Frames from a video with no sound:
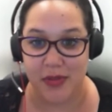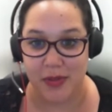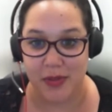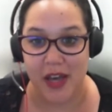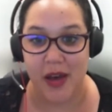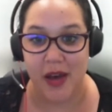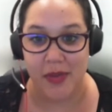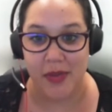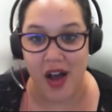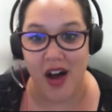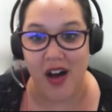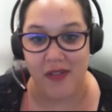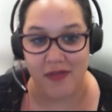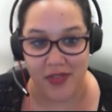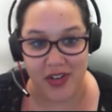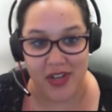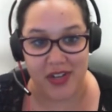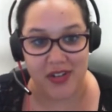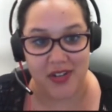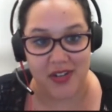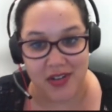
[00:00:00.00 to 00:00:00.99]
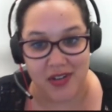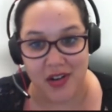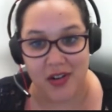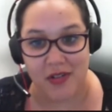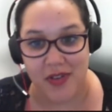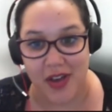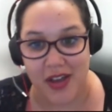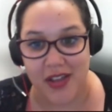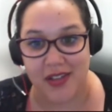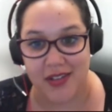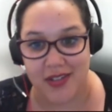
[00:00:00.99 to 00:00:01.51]
become confident in our
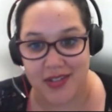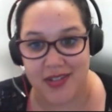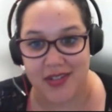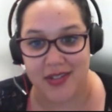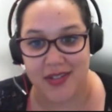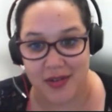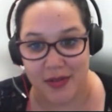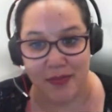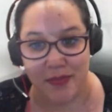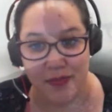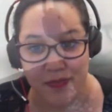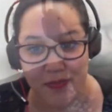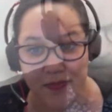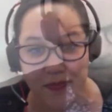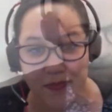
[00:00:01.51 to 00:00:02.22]
filing system.